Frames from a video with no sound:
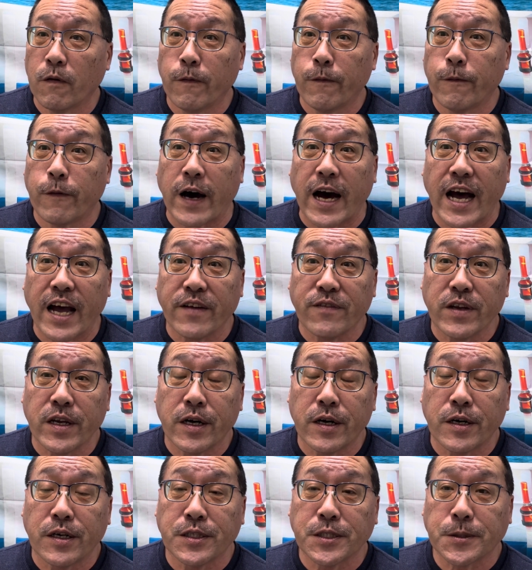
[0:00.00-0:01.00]
5
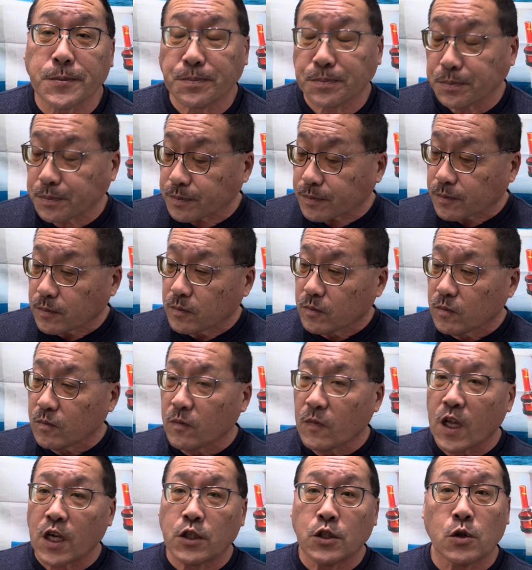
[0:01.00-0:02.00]
years,
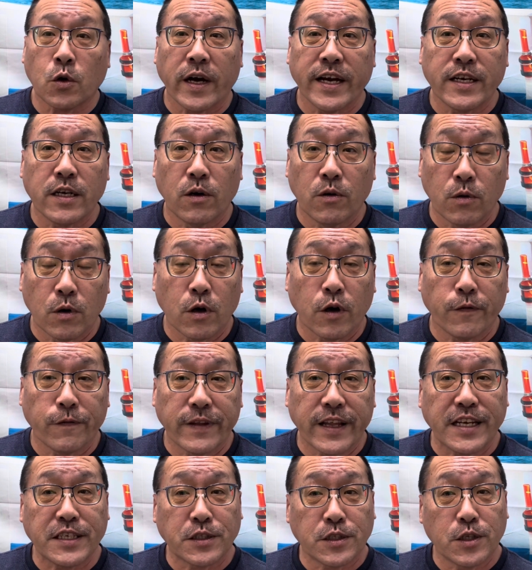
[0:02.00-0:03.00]
so I don't know if
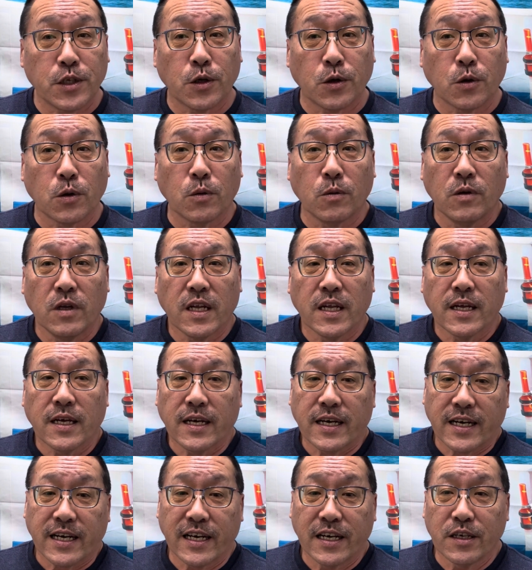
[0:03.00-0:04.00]
they still
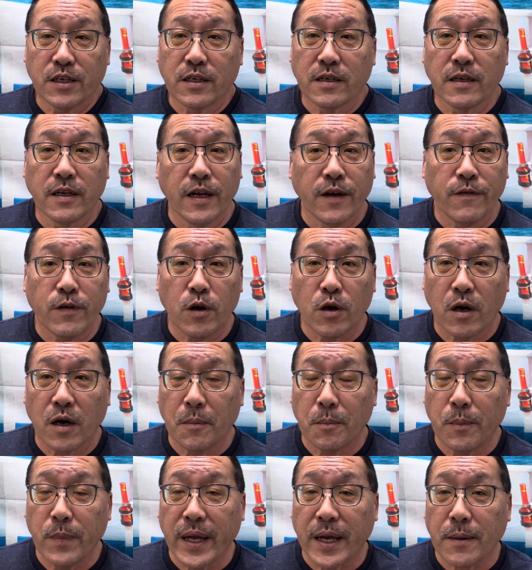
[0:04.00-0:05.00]
give you a
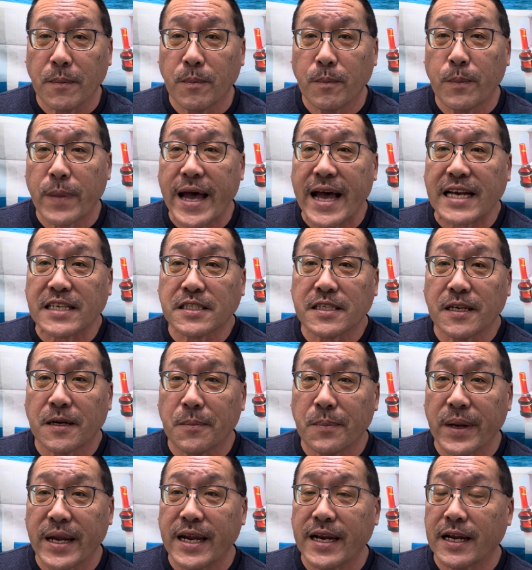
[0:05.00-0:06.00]
big basket of
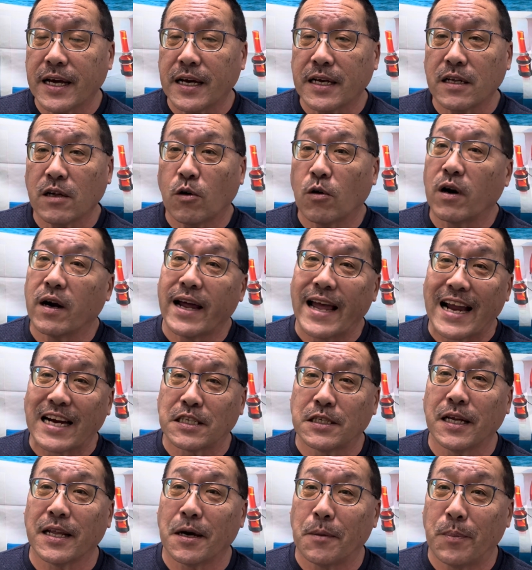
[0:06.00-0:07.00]
peanut, or
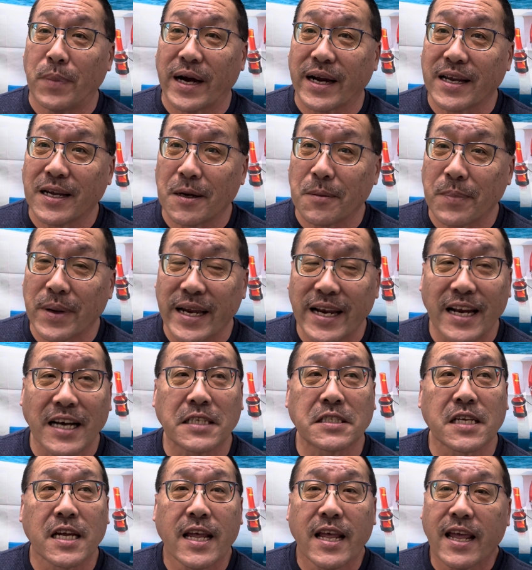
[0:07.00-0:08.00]
actually a bucket of
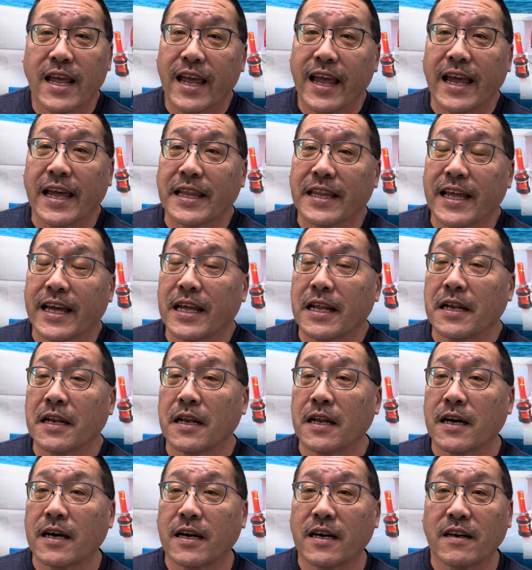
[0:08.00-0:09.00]
peanuts, and then
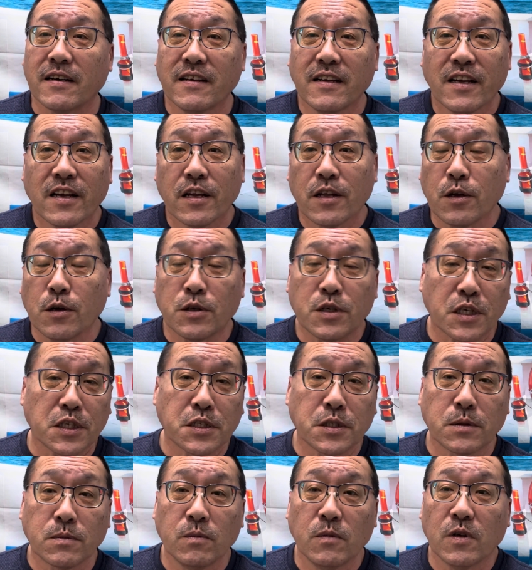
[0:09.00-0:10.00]
you just